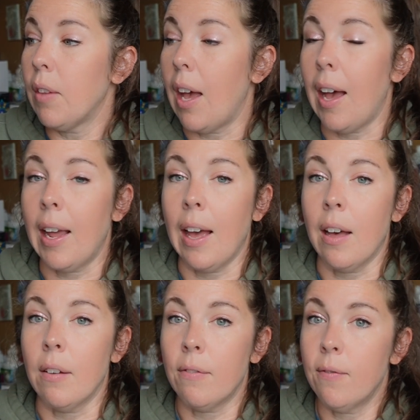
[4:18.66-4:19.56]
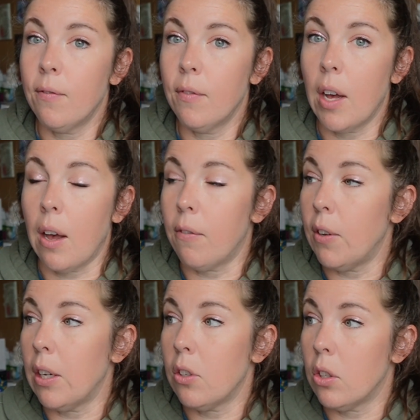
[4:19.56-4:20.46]
I have
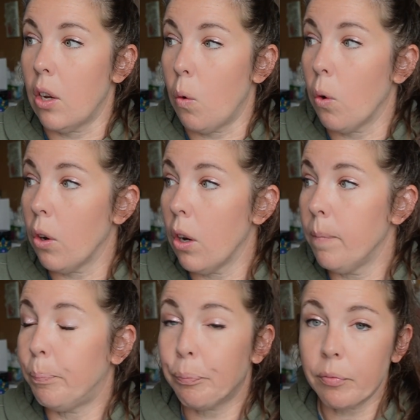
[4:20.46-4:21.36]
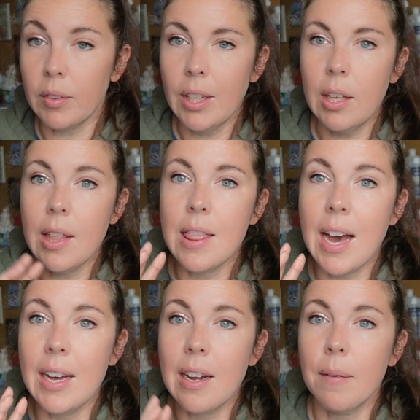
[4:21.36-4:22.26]
finished an order,
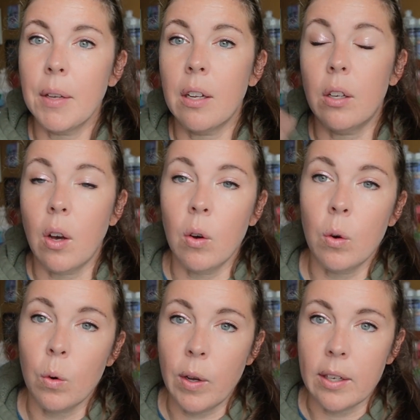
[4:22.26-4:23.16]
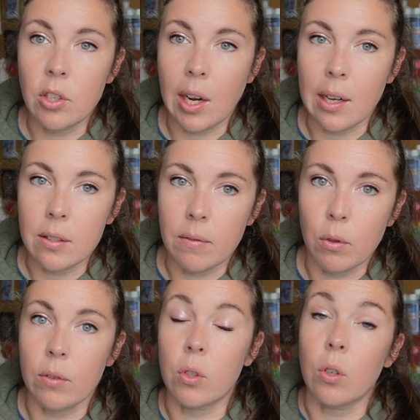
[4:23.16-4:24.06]
that I'm going to go and check out some
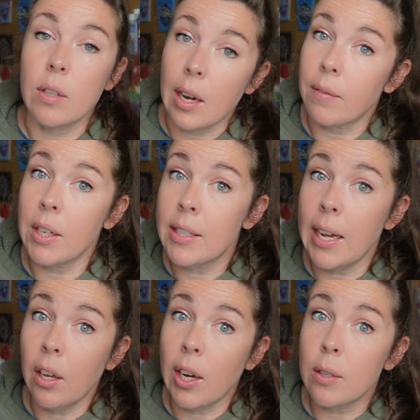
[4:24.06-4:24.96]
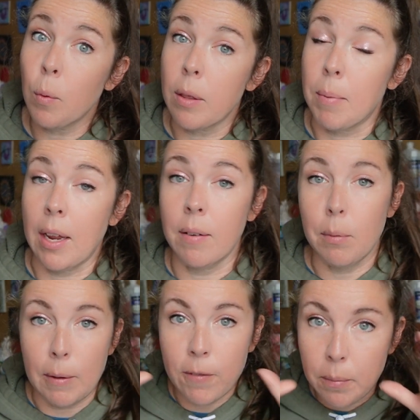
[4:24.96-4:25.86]
thrift stores, and I'm going to take you guys with me. I'm
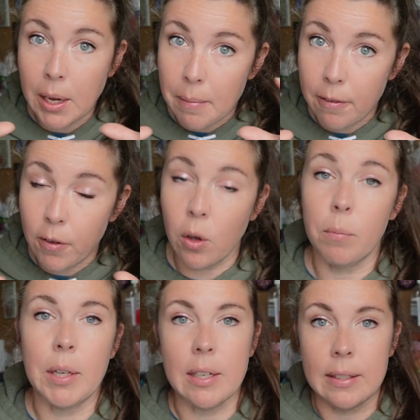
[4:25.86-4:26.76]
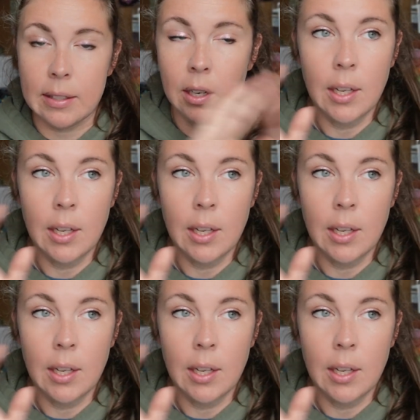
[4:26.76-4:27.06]
going to be filming on my phone because